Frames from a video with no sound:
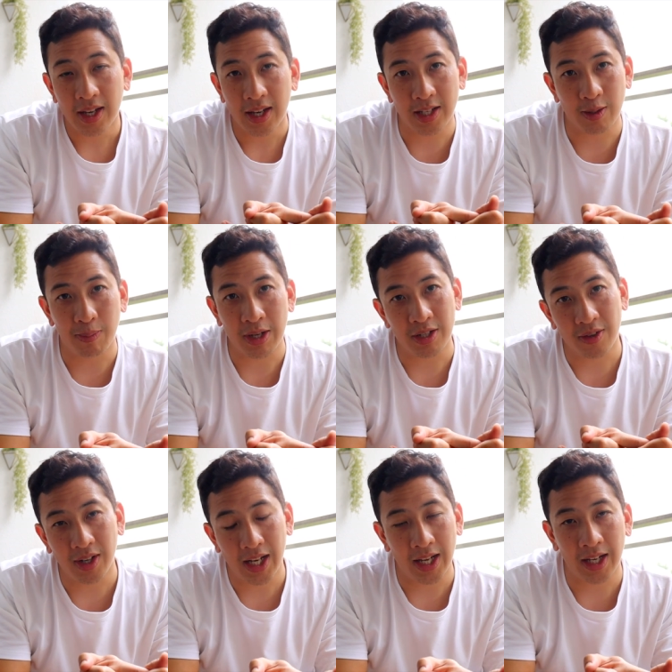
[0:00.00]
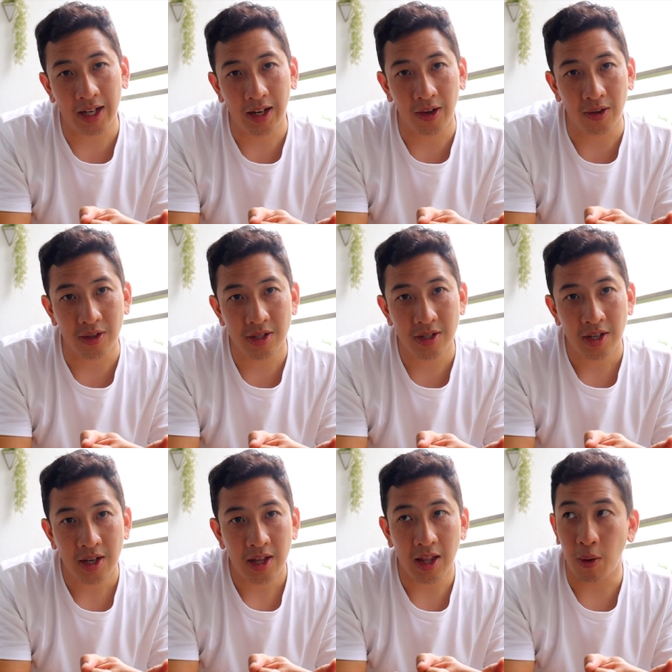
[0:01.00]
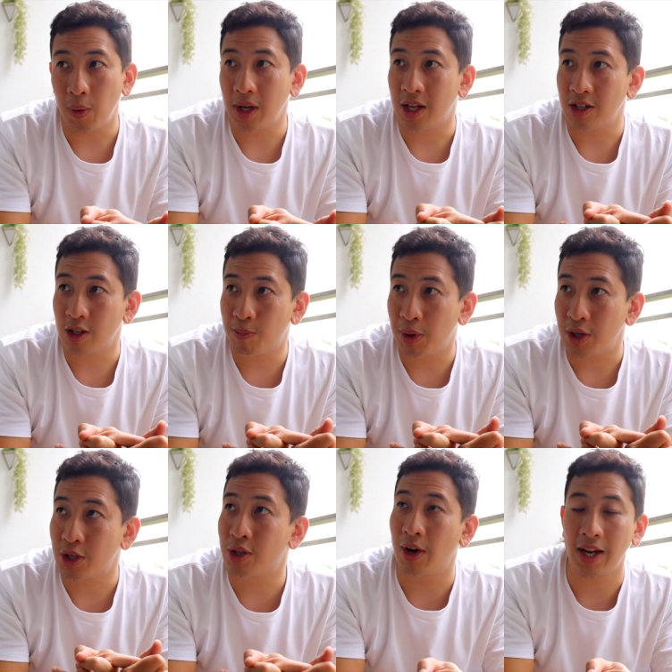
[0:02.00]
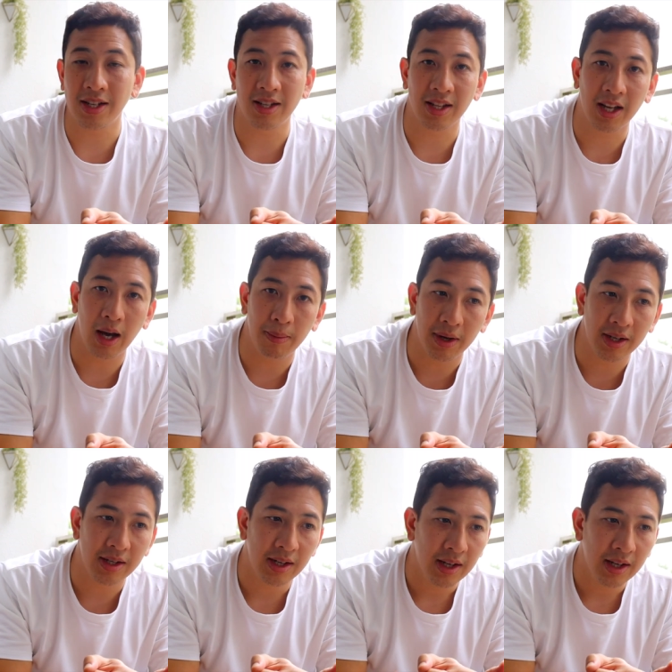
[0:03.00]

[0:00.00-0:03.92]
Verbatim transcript: is a bunch of clean clothes that we can just put straight into the cupboard